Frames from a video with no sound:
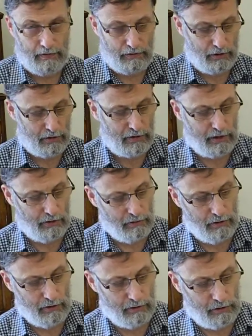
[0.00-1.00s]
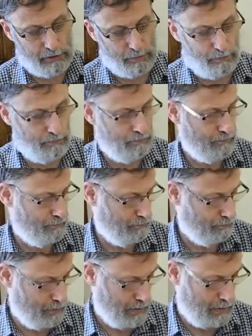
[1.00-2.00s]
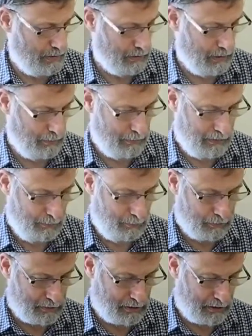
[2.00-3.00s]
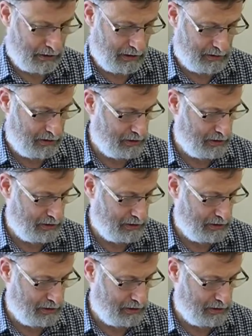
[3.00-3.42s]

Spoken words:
Just let you look, nice bit of Olympus glass.